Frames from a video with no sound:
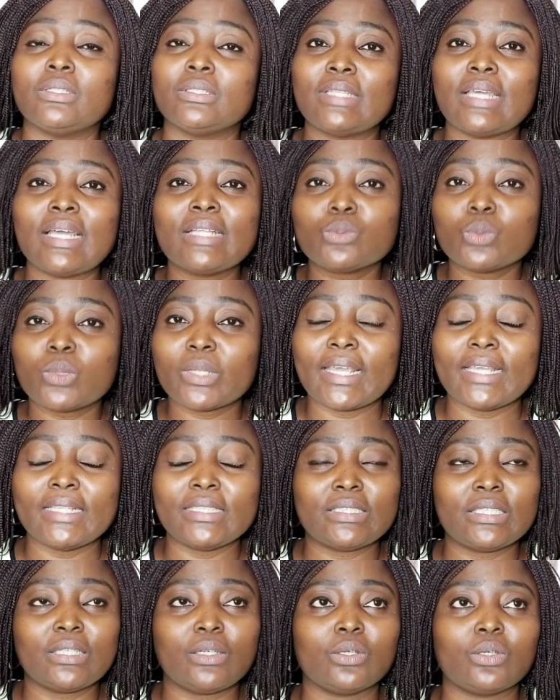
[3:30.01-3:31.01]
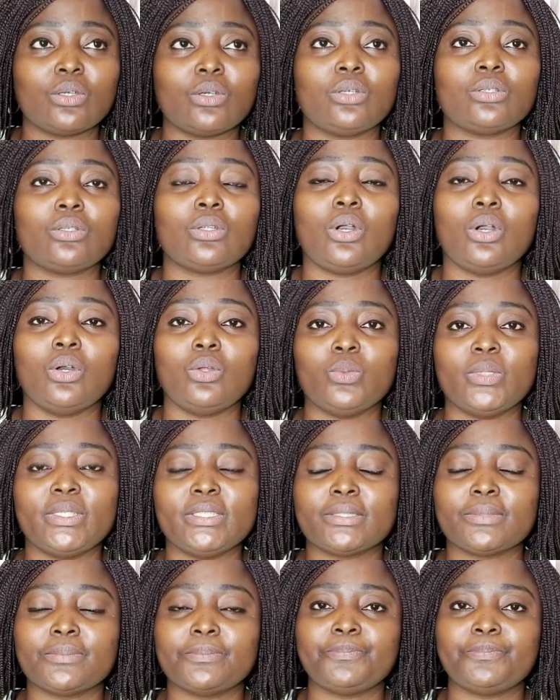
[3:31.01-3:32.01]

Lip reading: That's what I tell God always.